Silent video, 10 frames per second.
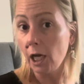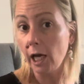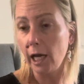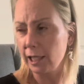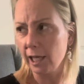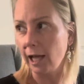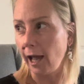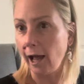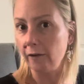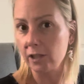Uh, I think I
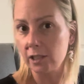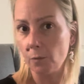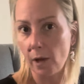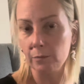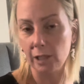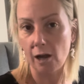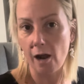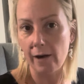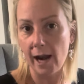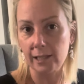have because it went with the
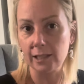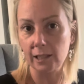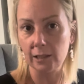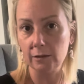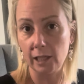car accident